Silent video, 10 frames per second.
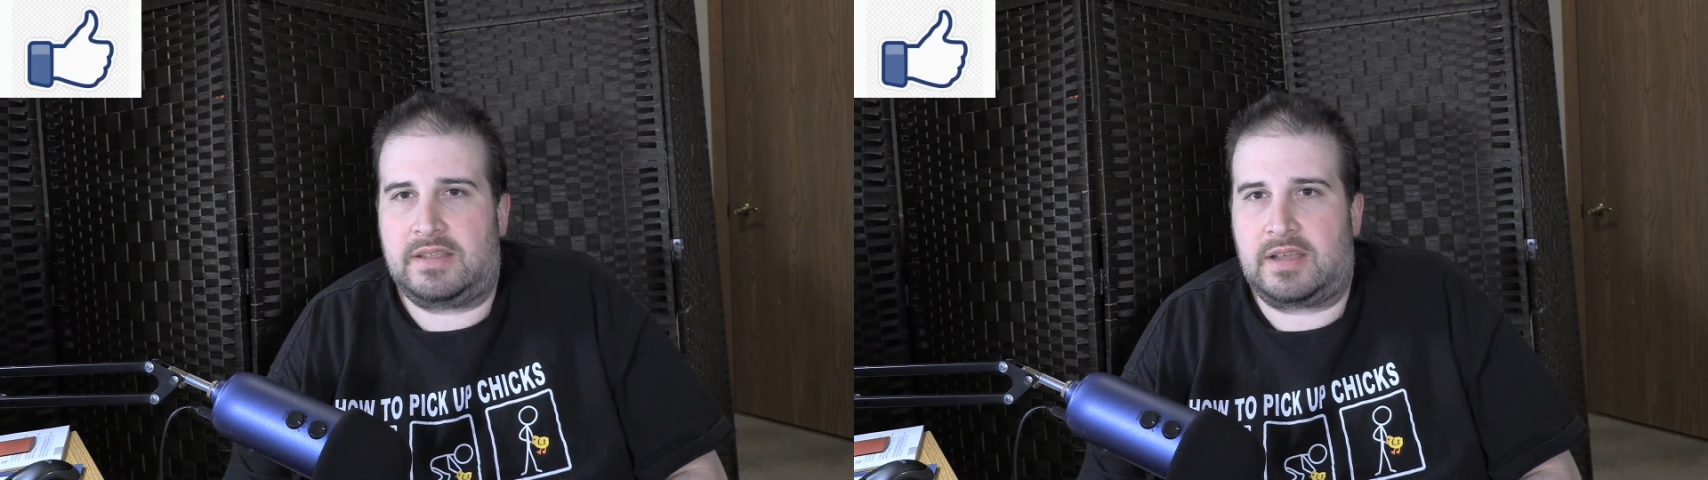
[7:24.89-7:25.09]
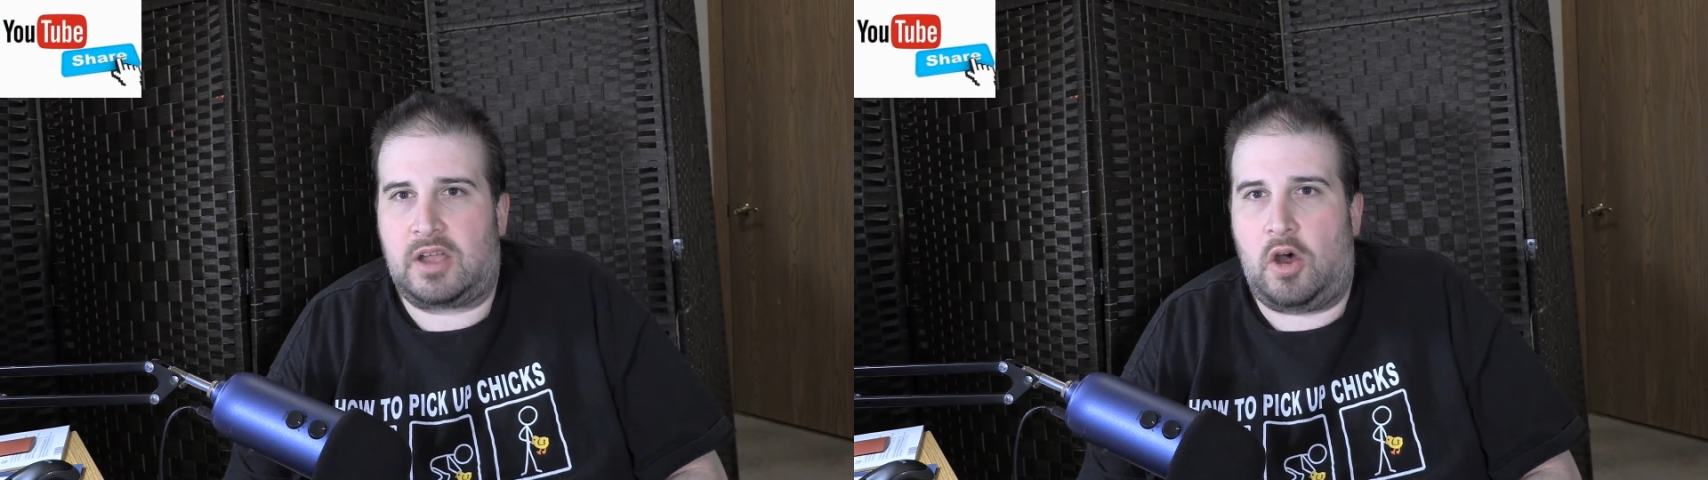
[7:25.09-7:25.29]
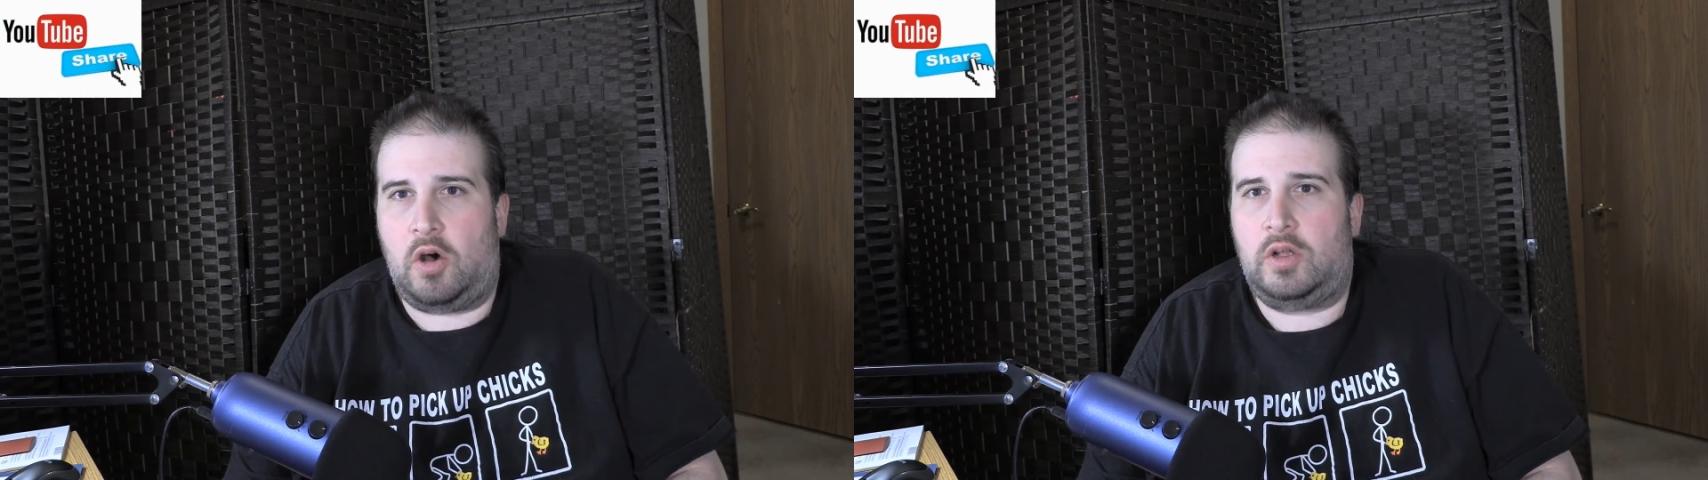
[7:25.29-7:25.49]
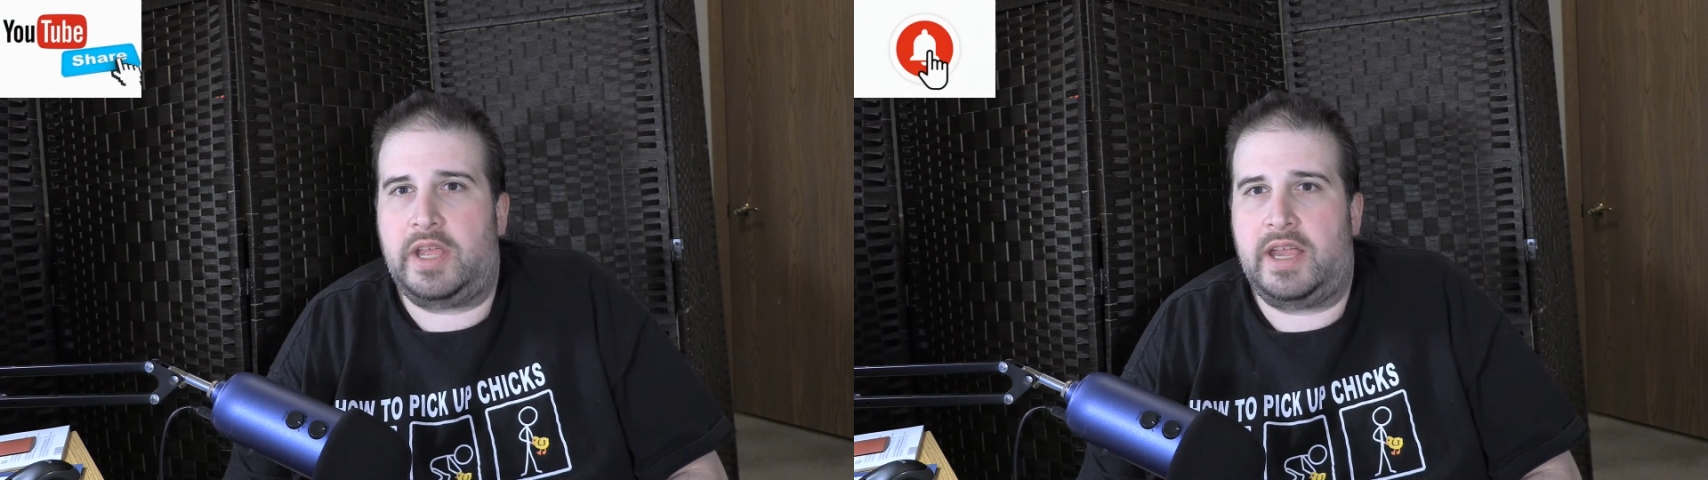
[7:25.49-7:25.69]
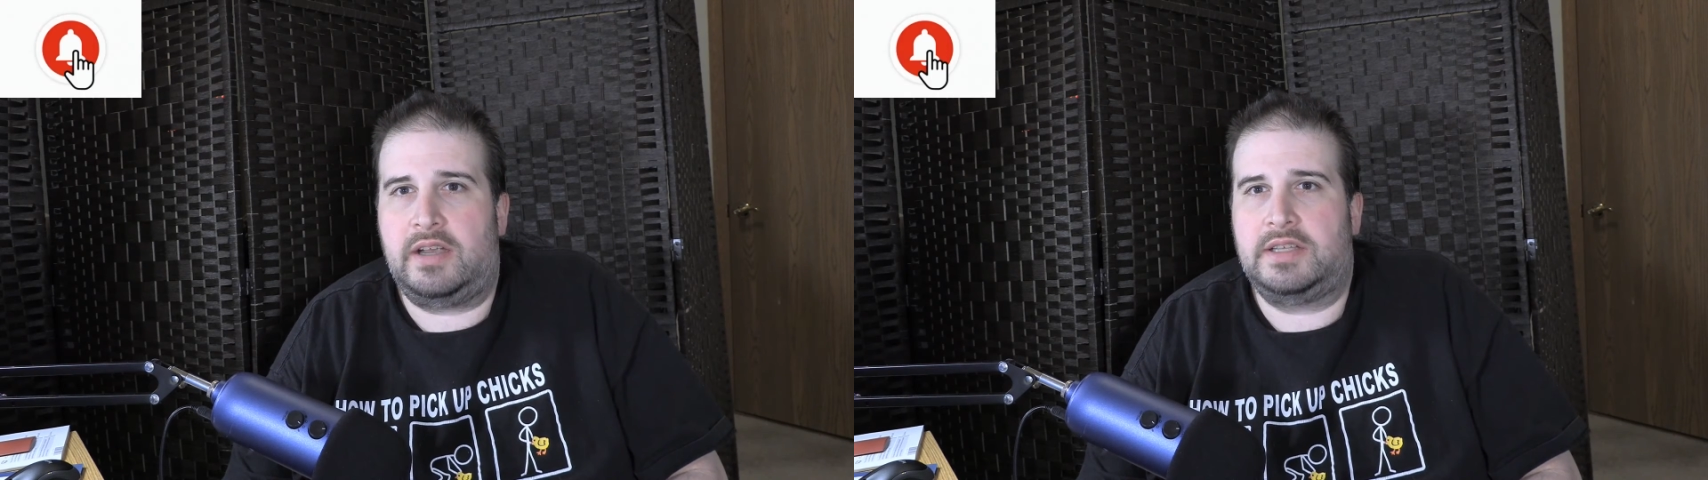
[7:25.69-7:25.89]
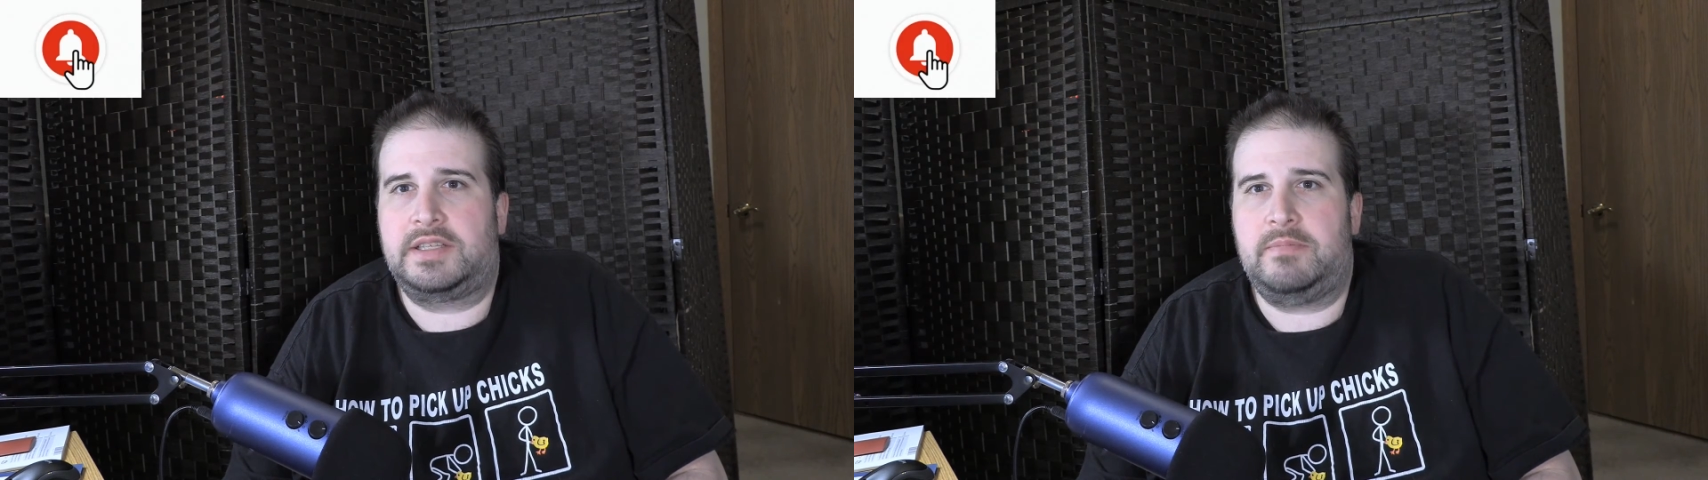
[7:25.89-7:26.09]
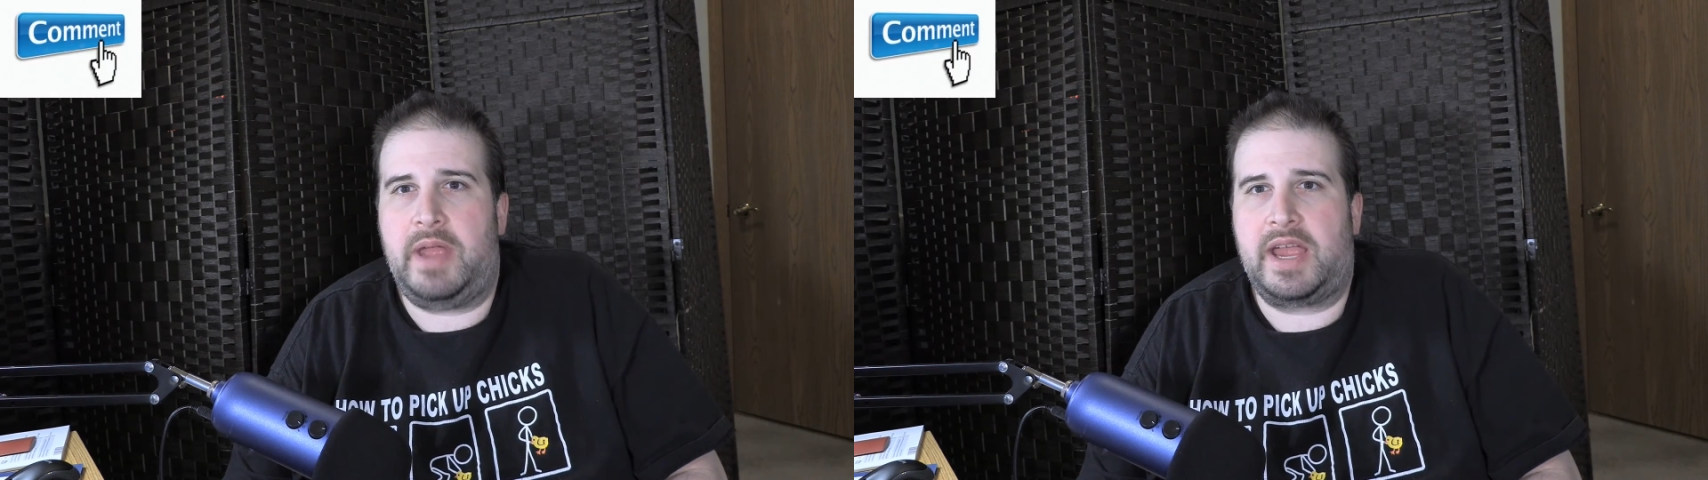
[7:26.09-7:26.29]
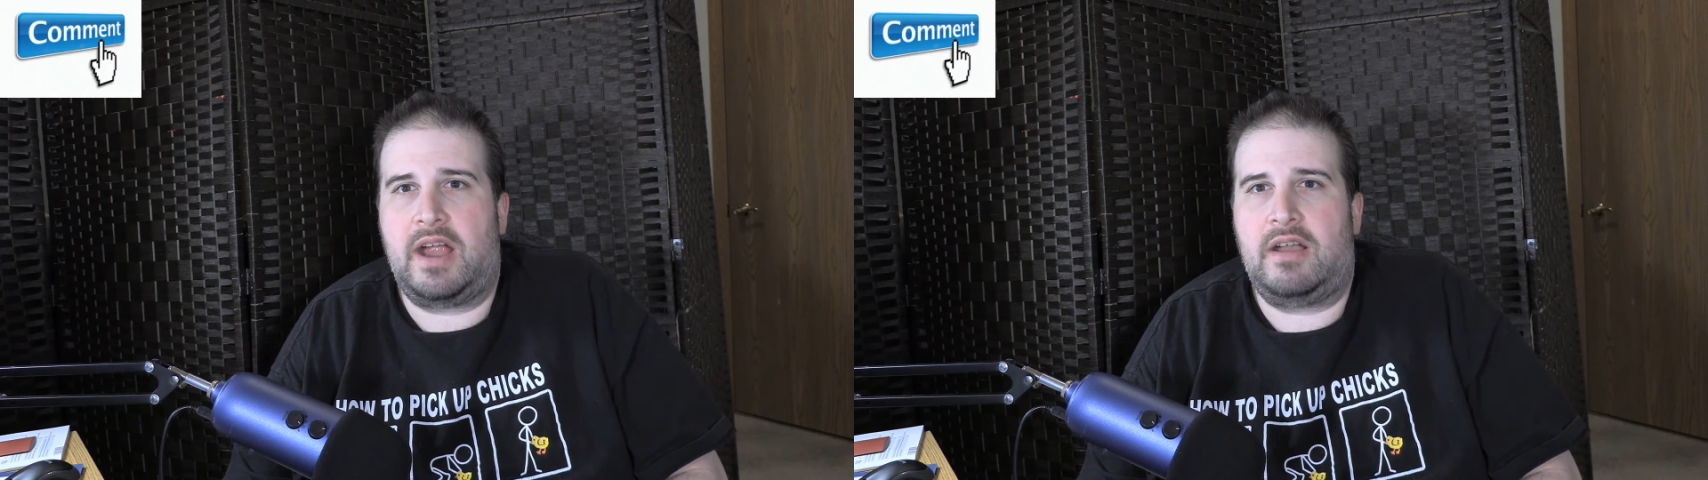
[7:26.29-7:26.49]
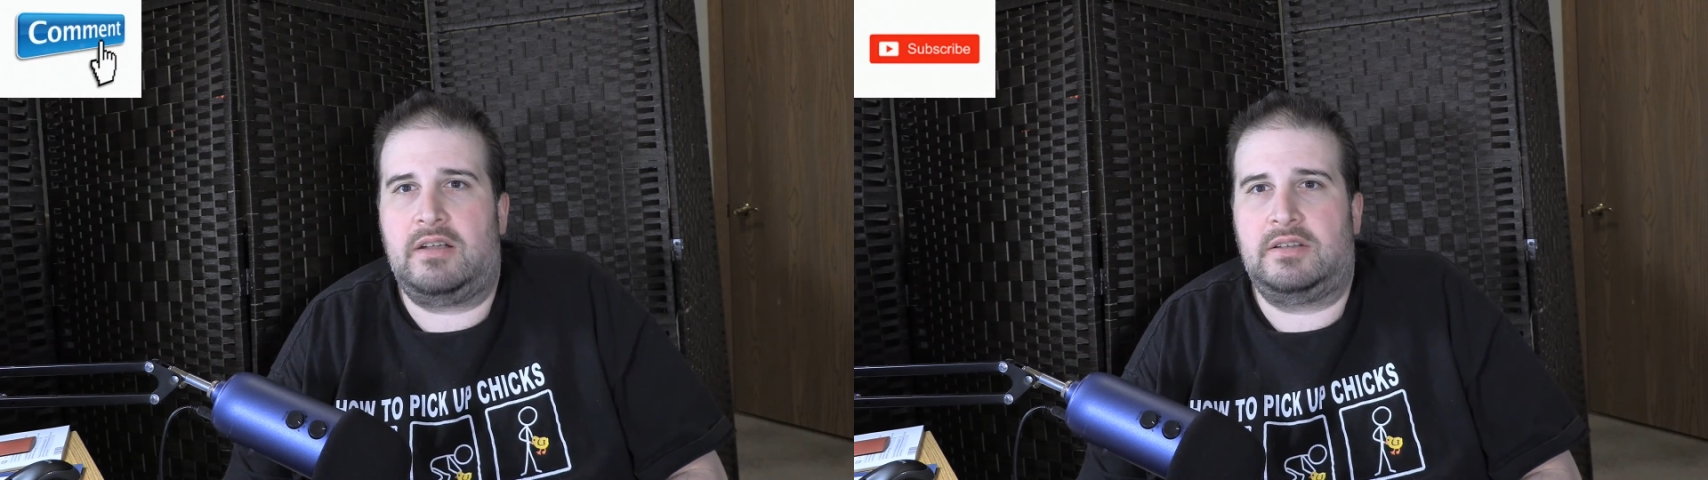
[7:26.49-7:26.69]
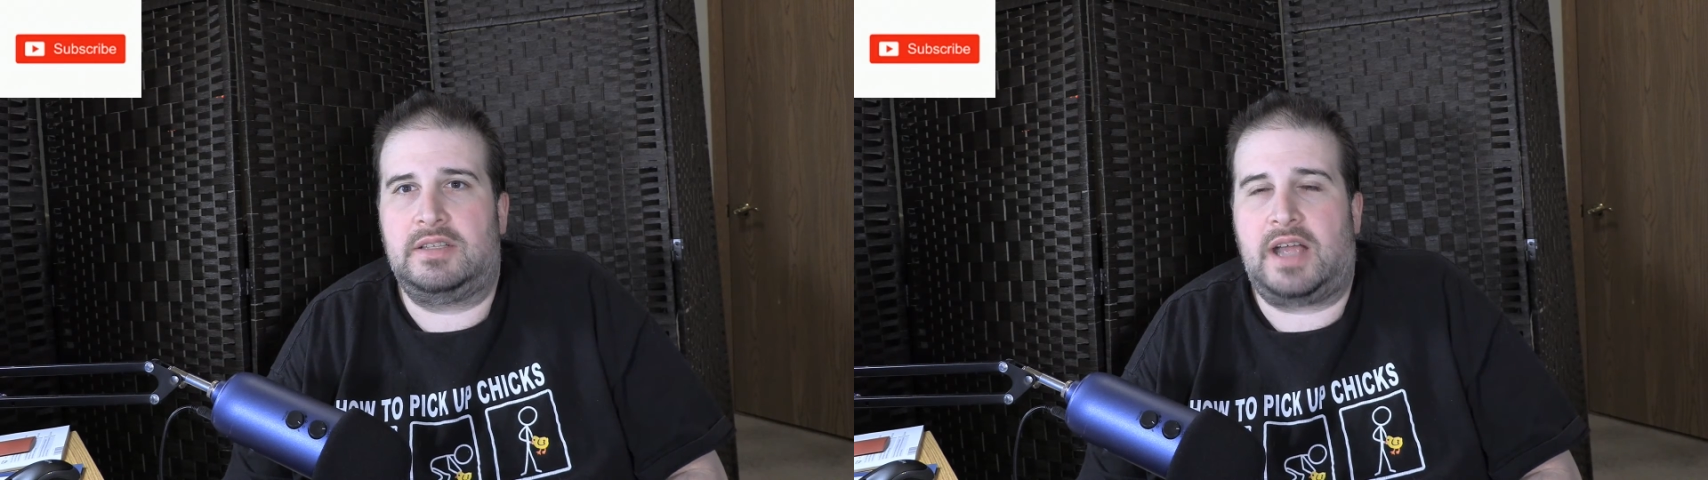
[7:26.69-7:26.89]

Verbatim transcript: the goal here is to make our